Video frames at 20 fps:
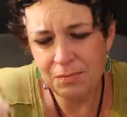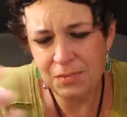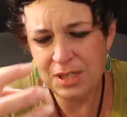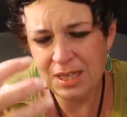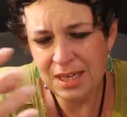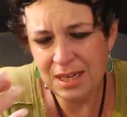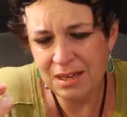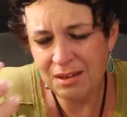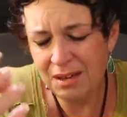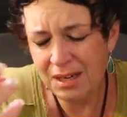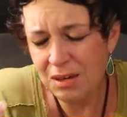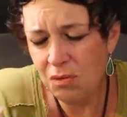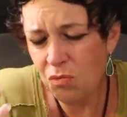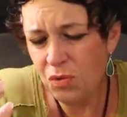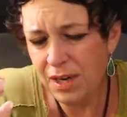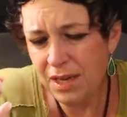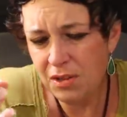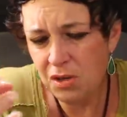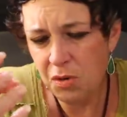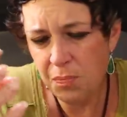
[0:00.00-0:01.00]
dealing
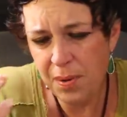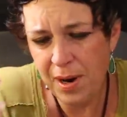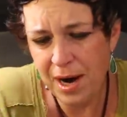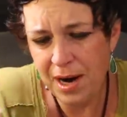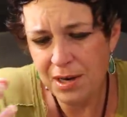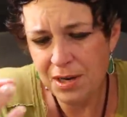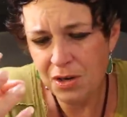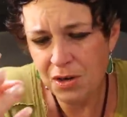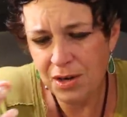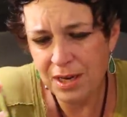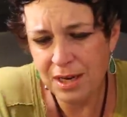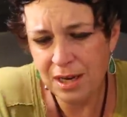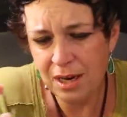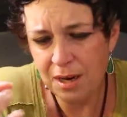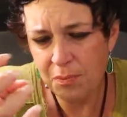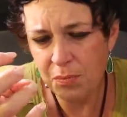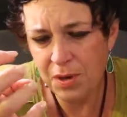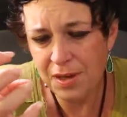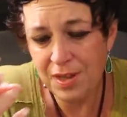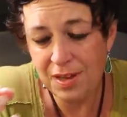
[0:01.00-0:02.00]
with or partnering
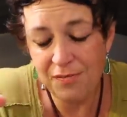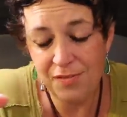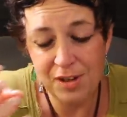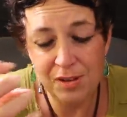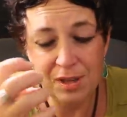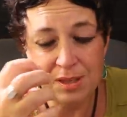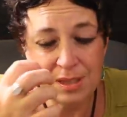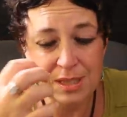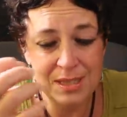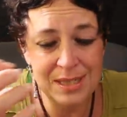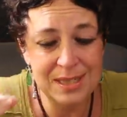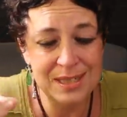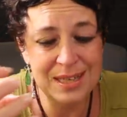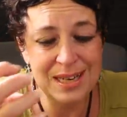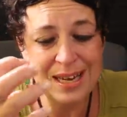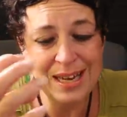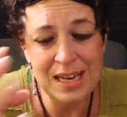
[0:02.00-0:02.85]
up with i feel like this is an